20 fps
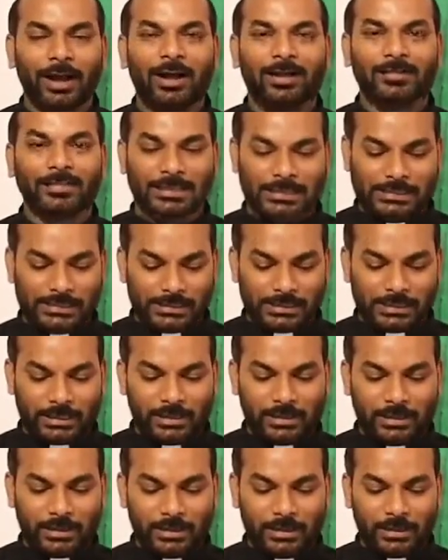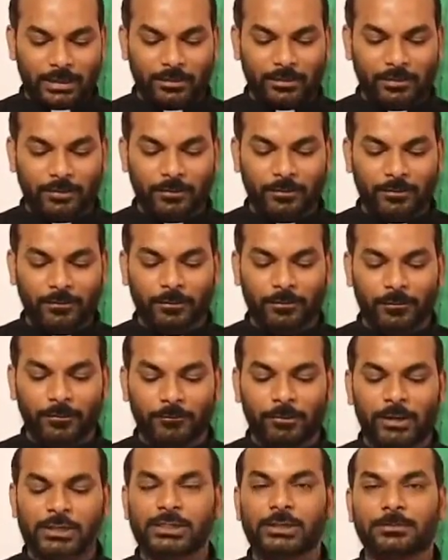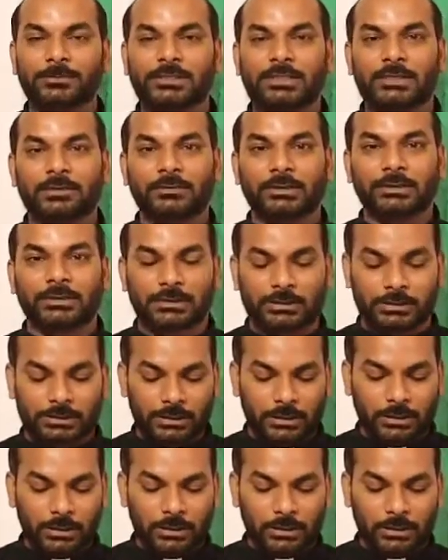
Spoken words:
on this Sunday worship service.